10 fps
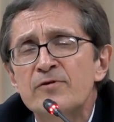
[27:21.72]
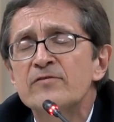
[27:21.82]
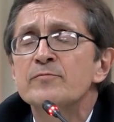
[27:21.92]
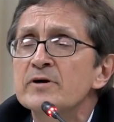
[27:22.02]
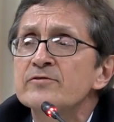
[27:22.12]

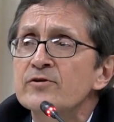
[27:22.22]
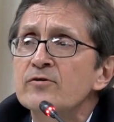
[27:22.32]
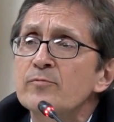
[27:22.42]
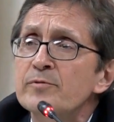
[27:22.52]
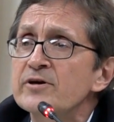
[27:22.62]
further
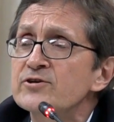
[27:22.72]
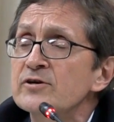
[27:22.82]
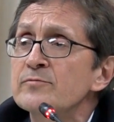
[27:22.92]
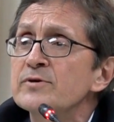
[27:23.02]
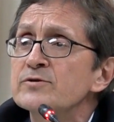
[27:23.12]
military
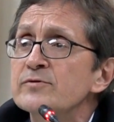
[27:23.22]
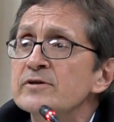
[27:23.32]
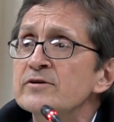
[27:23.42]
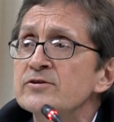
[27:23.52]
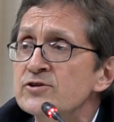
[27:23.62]
cooperation
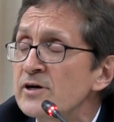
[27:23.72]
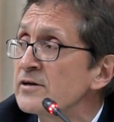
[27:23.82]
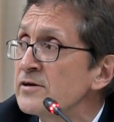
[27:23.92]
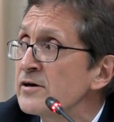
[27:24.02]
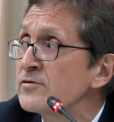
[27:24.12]
between
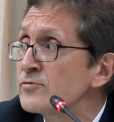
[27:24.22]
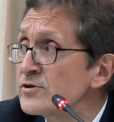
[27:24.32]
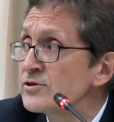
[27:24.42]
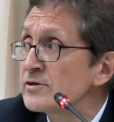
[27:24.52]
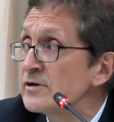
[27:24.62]
China and
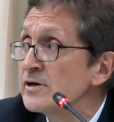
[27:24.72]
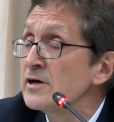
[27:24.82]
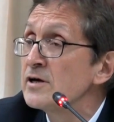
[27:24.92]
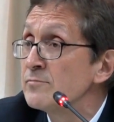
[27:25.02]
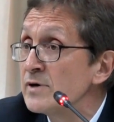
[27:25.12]
Russia
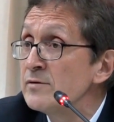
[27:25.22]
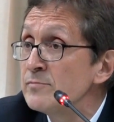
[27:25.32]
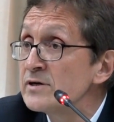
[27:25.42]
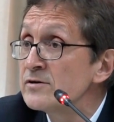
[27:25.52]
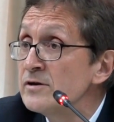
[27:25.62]
may
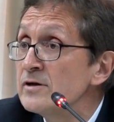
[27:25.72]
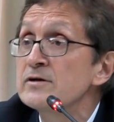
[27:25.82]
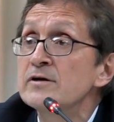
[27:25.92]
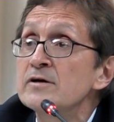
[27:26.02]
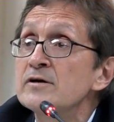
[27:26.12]
mean
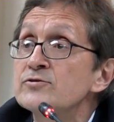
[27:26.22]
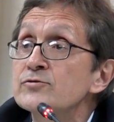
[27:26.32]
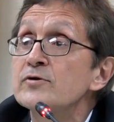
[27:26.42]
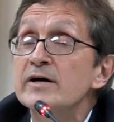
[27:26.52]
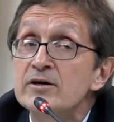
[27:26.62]

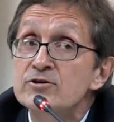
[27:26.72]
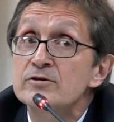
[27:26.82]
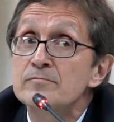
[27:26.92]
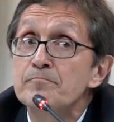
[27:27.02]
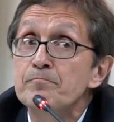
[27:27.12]
to
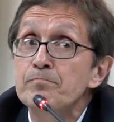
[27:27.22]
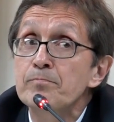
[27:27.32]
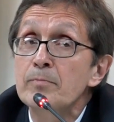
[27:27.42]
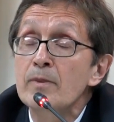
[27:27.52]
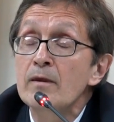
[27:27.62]
Asia?
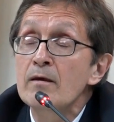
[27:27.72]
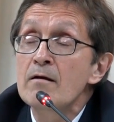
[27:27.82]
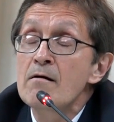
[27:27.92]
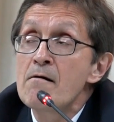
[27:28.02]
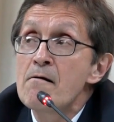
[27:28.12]

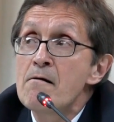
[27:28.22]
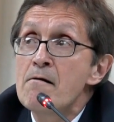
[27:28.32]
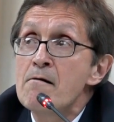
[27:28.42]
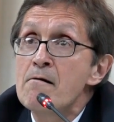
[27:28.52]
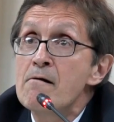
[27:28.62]

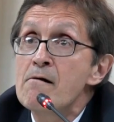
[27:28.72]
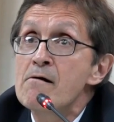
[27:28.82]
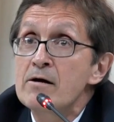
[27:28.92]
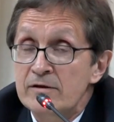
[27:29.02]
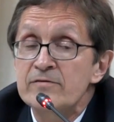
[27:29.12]

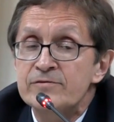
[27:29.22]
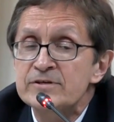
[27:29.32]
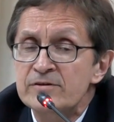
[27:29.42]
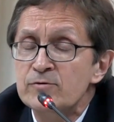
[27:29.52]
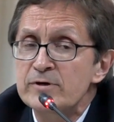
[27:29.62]

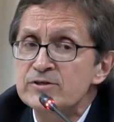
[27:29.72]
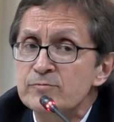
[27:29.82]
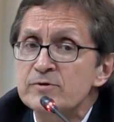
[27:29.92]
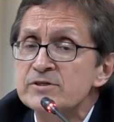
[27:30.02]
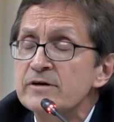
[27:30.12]
The
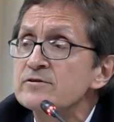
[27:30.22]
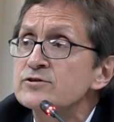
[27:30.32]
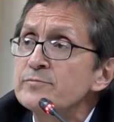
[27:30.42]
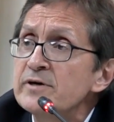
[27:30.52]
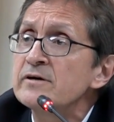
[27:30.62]
question was
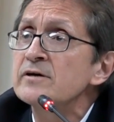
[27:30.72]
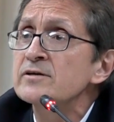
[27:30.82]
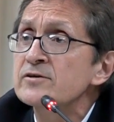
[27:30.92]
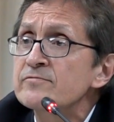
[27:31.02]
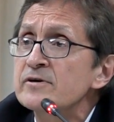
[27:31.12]
given to me
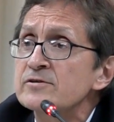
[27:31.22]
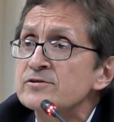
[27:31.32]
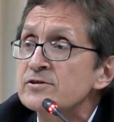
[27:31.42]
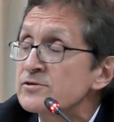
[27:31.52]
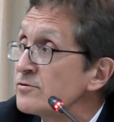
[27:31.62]
in
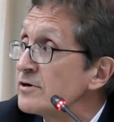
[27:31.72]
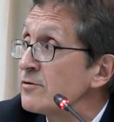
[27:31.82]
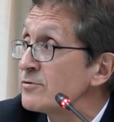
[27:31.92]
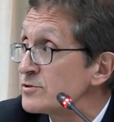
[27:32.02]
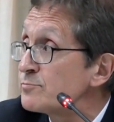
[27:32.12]
advance, so
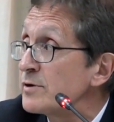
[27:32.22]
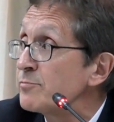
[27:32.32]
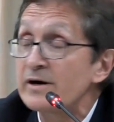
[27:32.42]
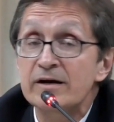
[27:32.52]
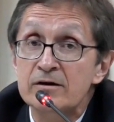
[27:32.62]
I was
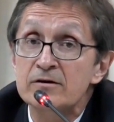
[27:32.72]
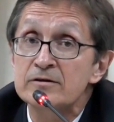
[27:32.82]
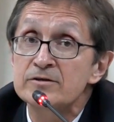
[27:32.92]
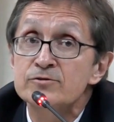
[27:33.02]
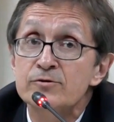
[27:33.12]

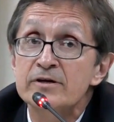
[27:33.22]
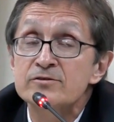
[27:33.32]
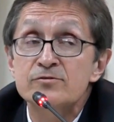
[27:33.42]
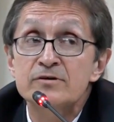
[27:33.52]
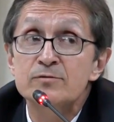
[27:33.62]
preparing to
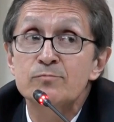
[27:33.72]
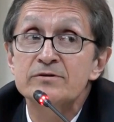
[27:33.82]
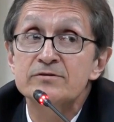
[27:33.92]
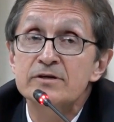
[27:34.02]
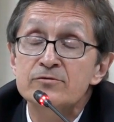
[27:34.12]
answer it,
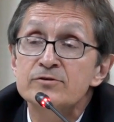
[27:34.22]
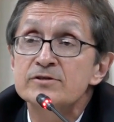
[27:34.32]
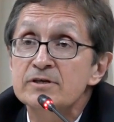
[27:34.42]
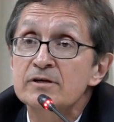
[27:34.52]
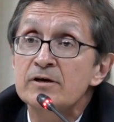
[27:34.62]
but
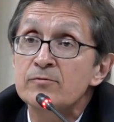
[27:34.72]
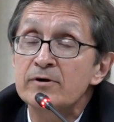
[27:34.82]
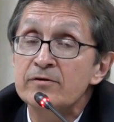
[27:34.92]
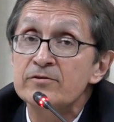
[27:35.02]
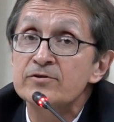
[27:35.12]
interestingly,
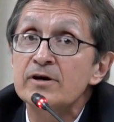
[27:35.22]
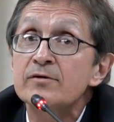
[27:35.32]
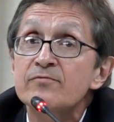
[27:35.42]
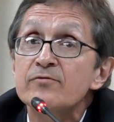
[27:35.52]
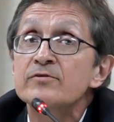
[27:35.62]
when the
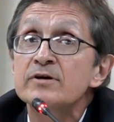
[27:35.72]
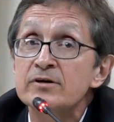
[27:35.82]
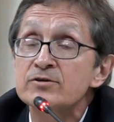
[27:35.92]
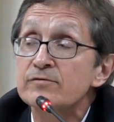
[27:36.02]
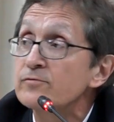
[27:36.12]
time for the
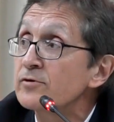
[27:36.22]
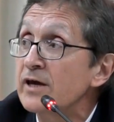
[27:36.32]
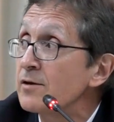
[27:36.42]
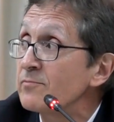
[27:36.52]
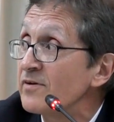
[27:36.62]
interview
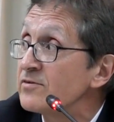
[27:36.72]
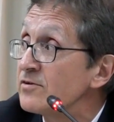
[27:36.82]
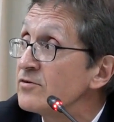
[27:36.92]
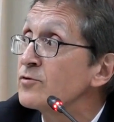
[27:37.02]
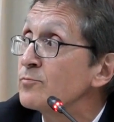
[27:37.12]
came, they
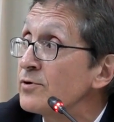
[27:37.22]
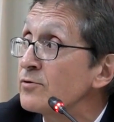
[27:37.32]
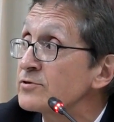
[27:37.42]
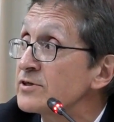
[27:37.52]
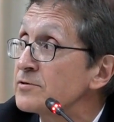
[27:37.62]
didn't
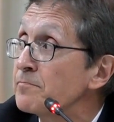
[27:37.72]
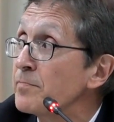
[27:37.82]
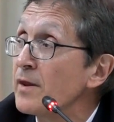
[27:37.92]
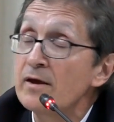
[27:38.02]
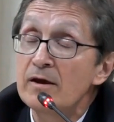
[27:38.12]
pose it.
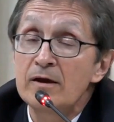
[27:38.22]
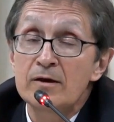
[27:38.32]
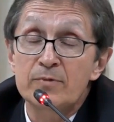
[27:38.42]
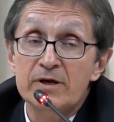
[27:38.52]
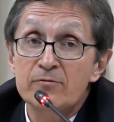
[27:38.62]

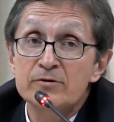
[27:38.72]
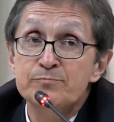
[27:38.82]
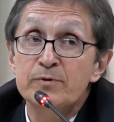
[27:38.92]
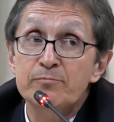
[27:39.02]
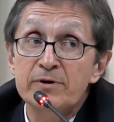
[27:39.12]
But I
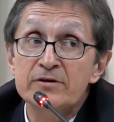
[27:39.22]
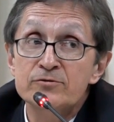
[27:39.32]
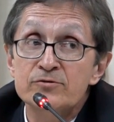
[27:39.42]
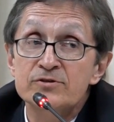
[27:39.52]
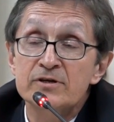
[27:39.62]
was
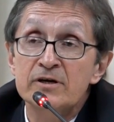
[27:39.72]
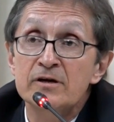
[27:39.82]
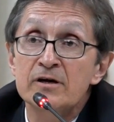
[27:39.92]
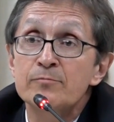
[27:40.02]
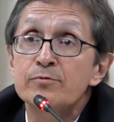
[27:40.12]
prepared to
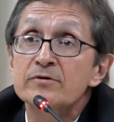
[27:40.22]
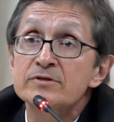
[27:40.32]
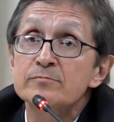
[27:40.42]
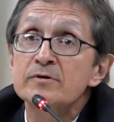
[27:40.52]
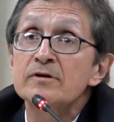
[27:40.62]
say
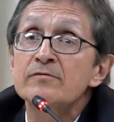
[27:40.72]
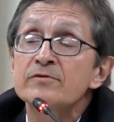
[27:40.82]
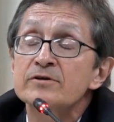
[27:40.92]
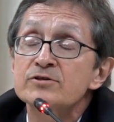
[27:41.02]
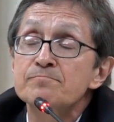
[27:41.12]
approximately
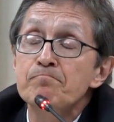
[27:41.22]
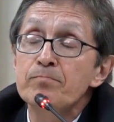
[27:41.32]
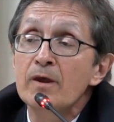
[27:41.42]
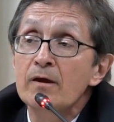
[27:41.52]
this.